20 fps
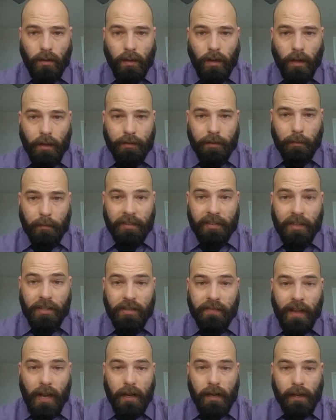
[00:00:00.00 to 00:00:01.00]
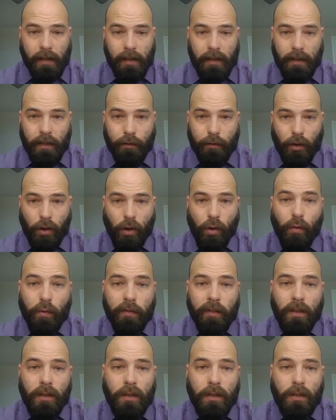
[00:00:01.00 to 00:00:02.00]
Awesome. Siege of Ankara is
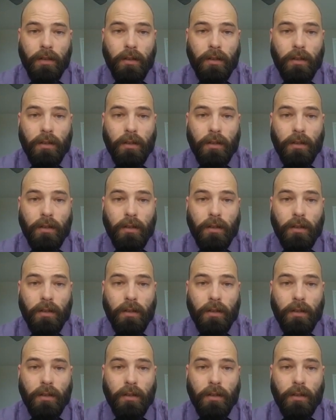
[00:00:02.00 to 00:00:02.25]
over.